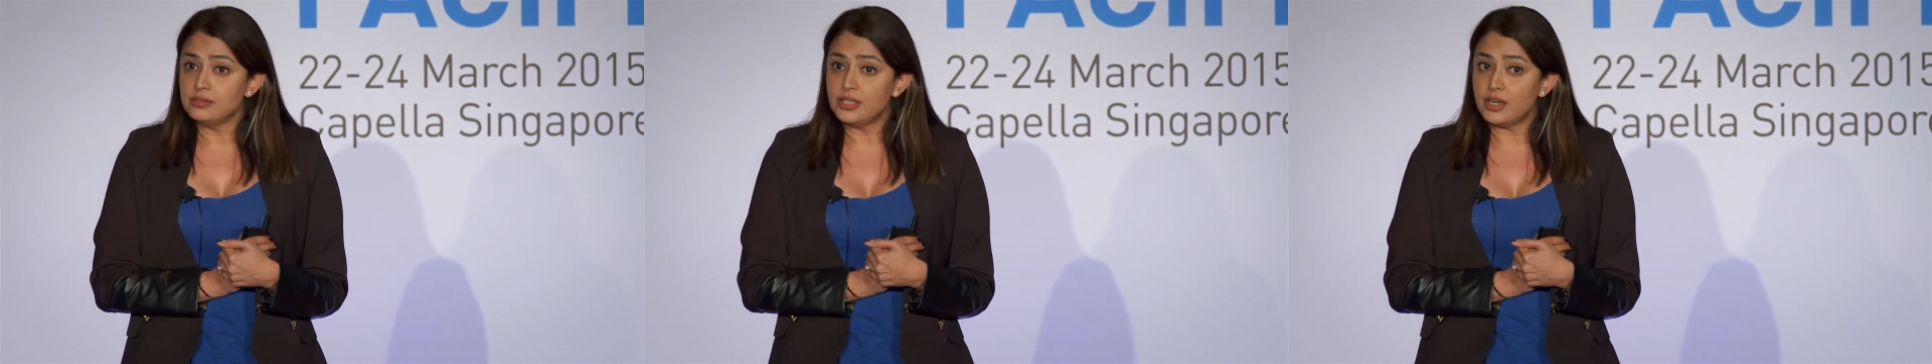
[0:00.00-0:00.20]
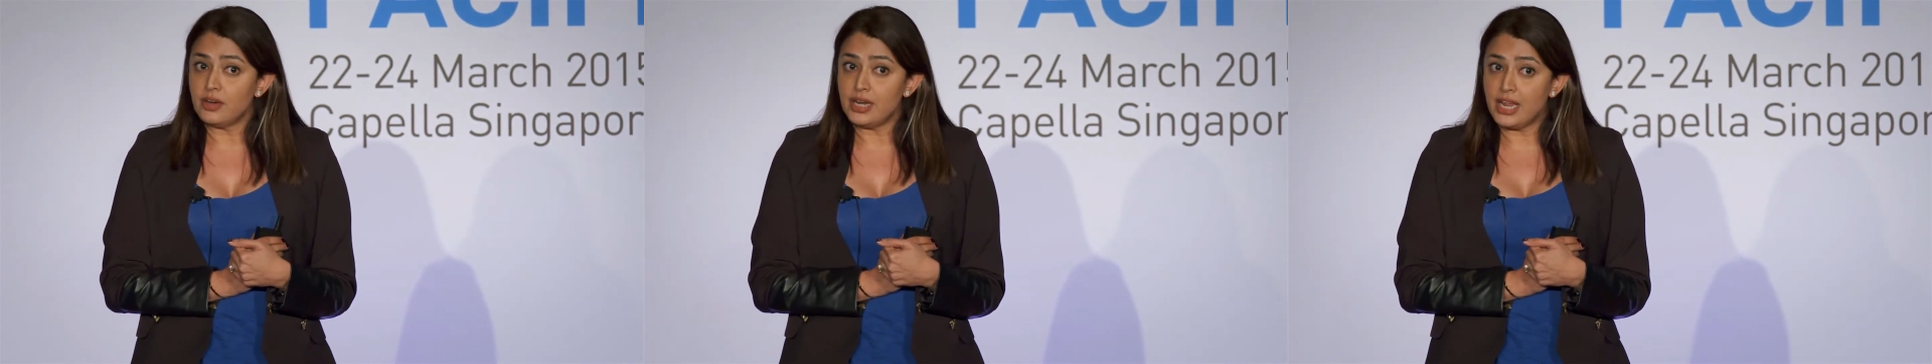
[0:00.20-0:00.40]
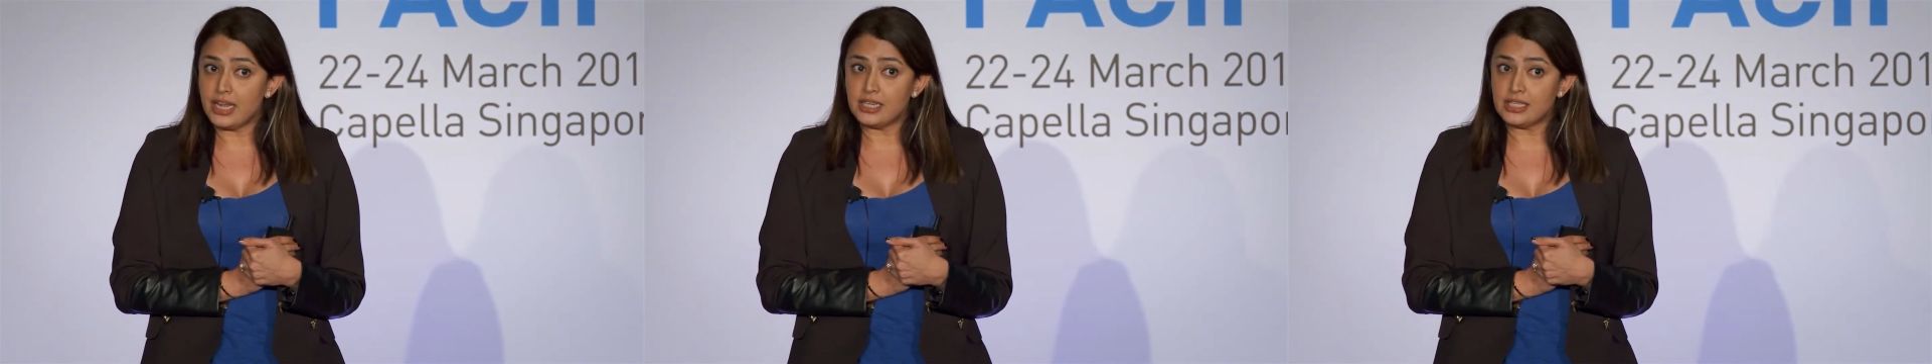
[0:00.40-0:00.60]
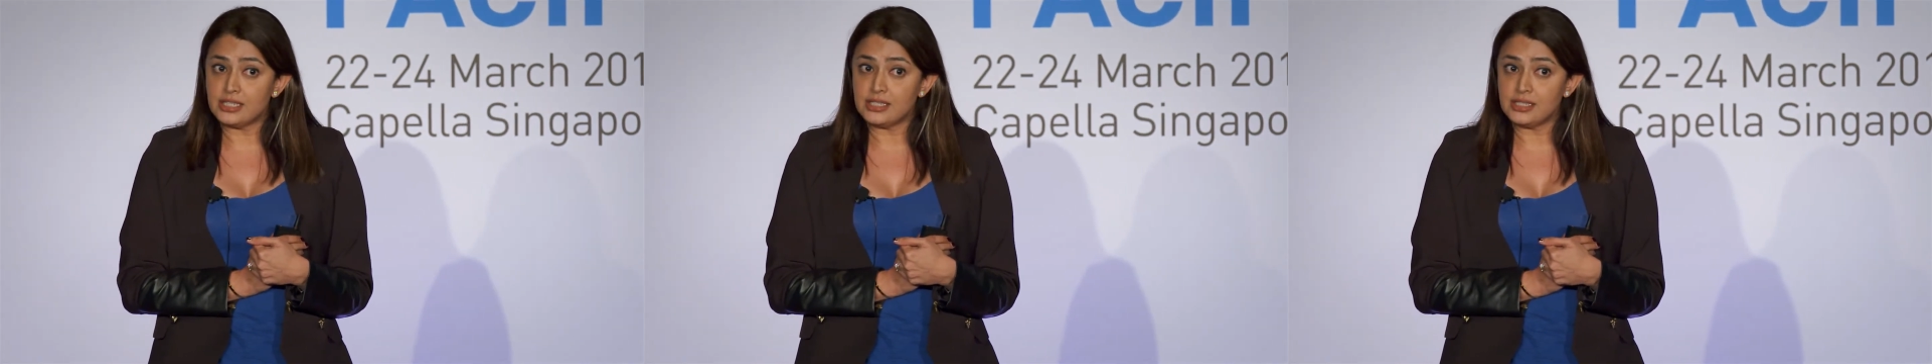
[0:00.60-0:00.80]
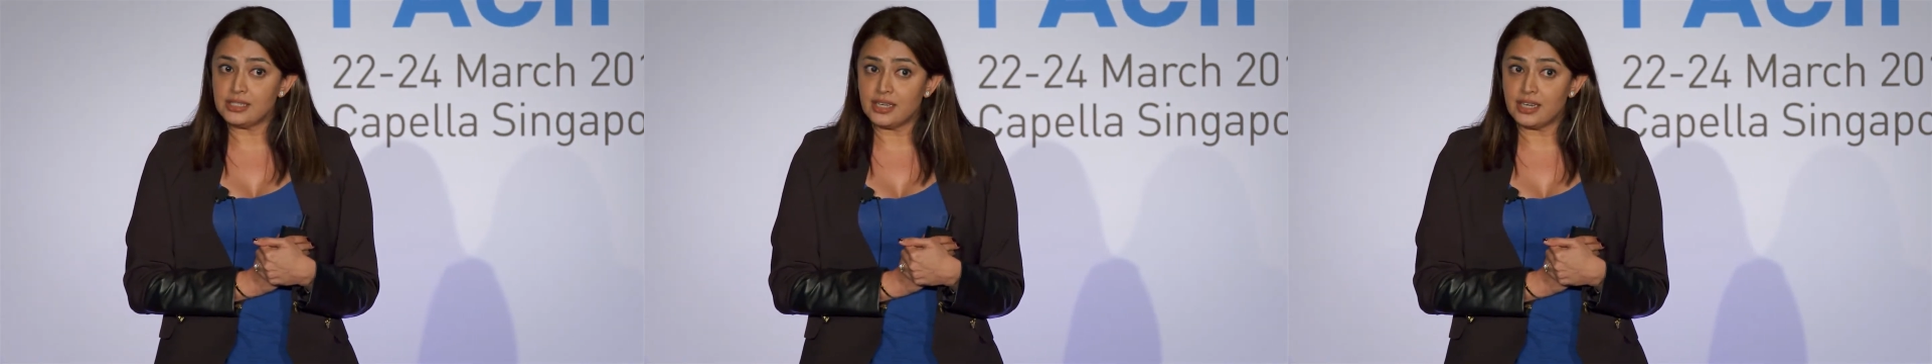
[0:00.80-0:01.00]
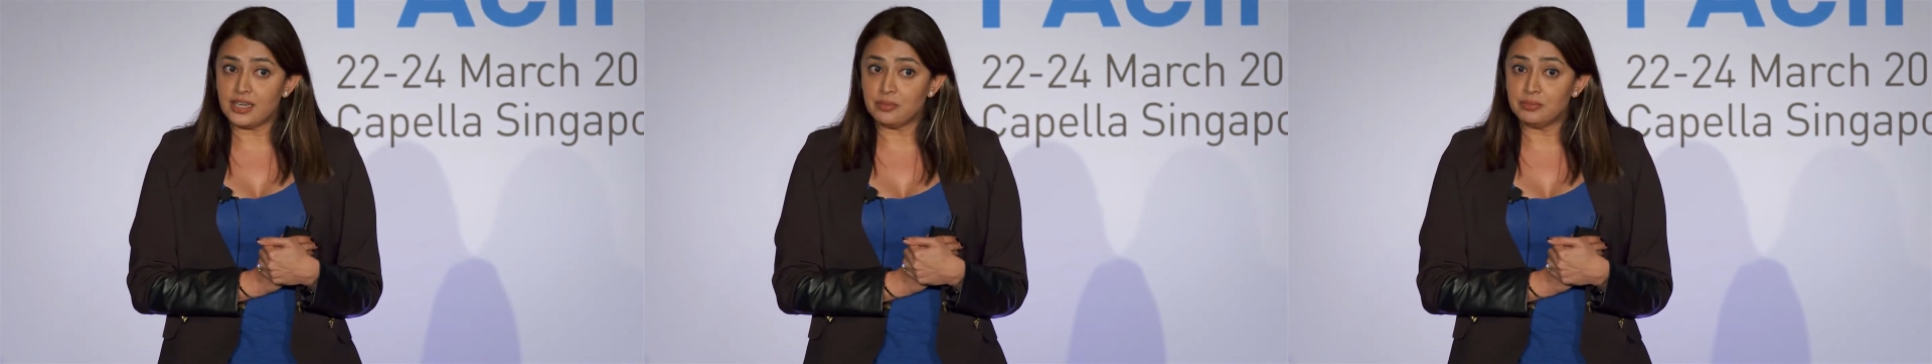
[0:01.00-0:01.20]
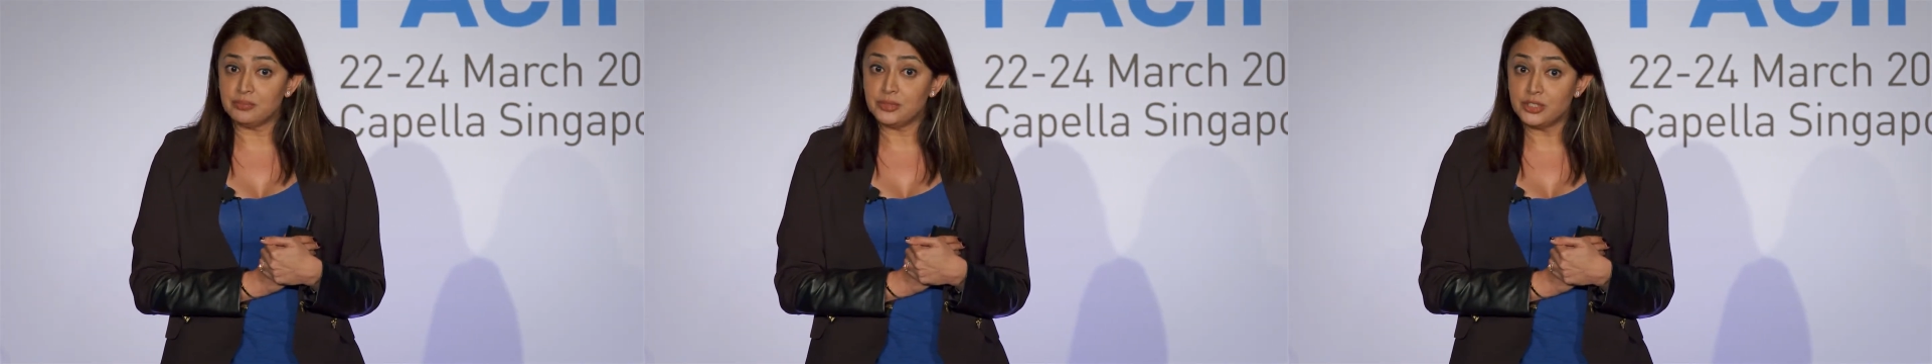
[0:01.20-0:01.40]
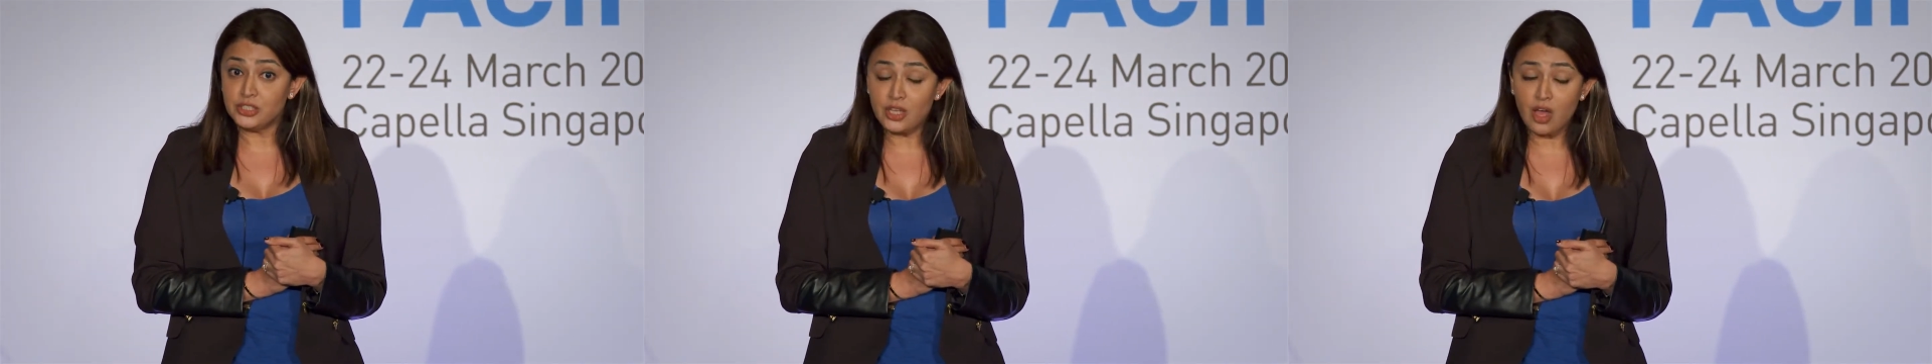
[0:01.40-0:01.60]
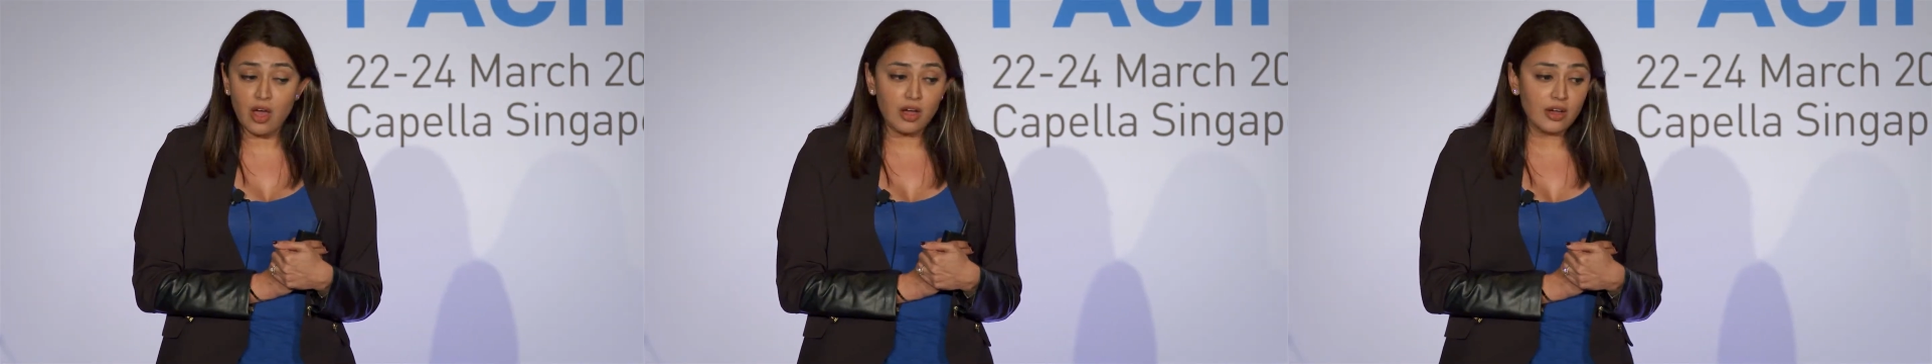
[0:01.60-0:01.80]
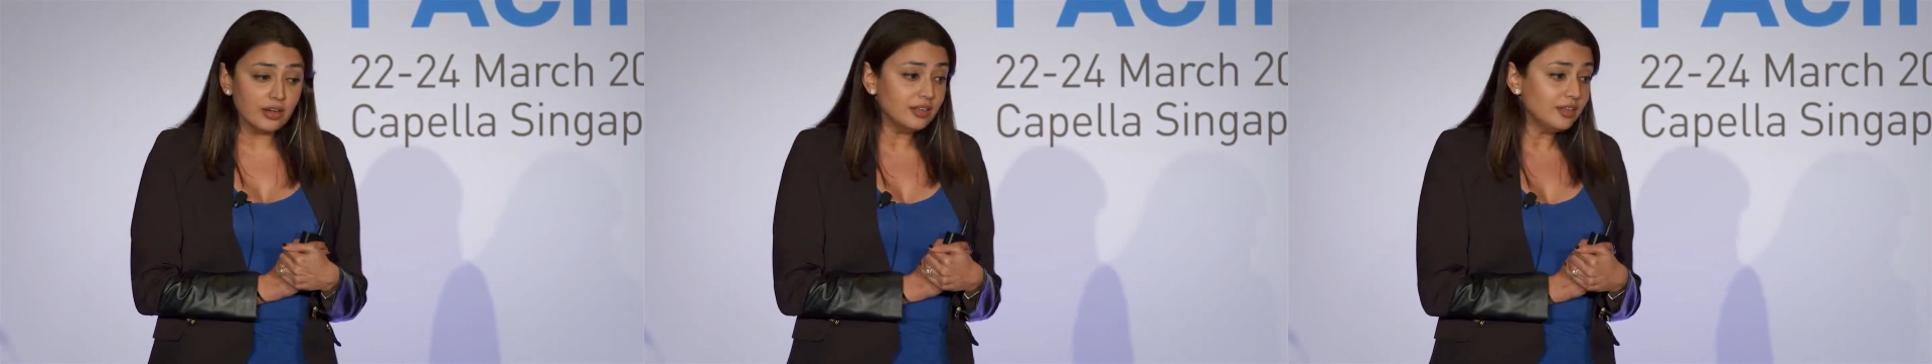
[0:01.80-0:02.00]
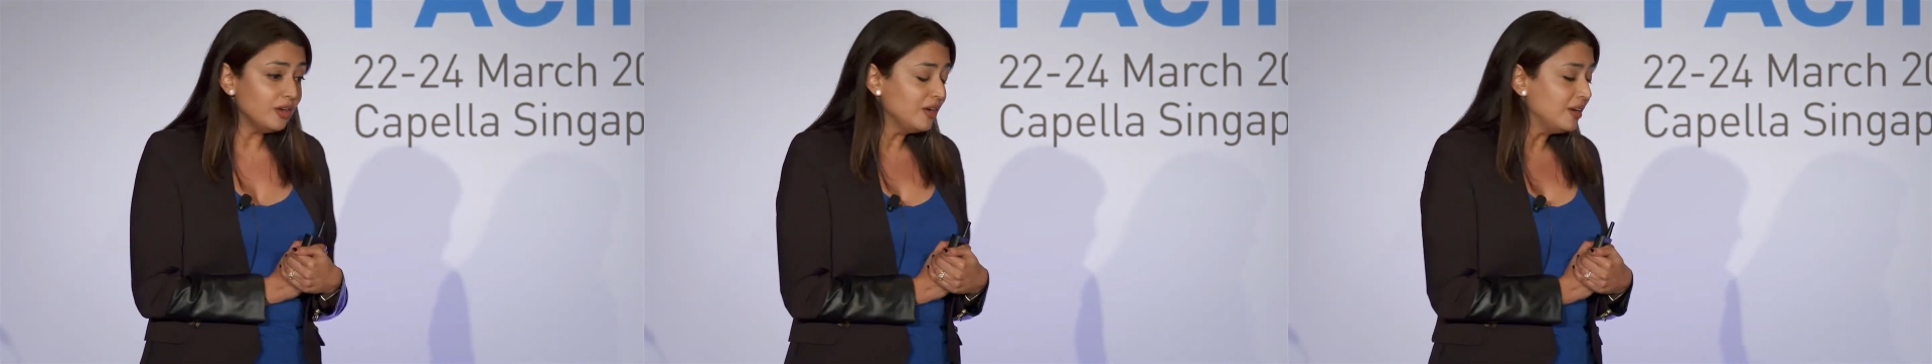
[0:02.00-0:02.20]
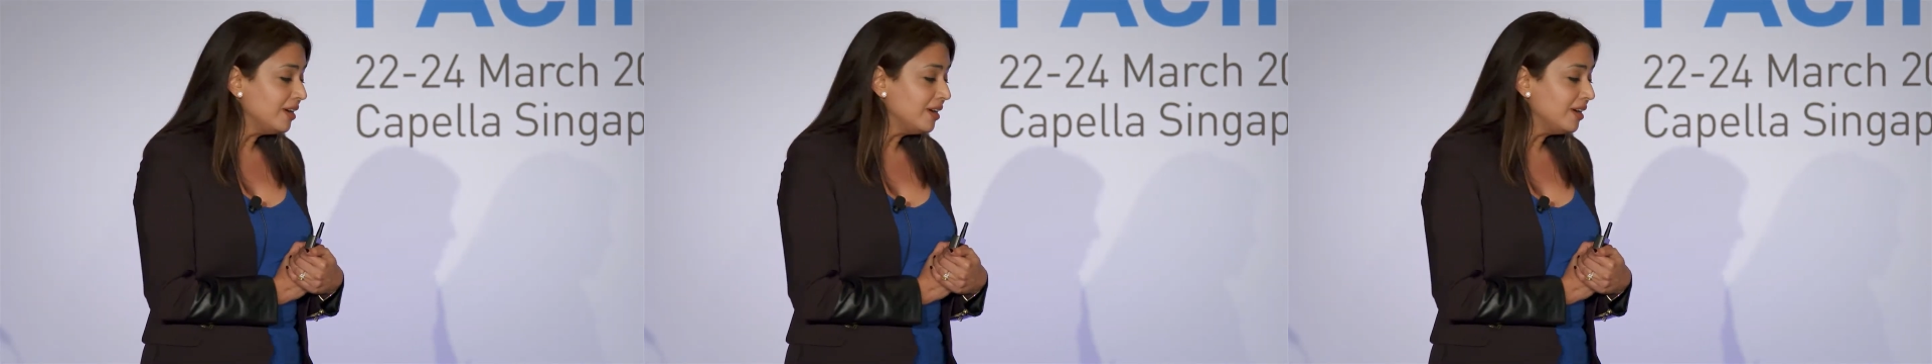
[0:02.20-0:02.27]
latest song,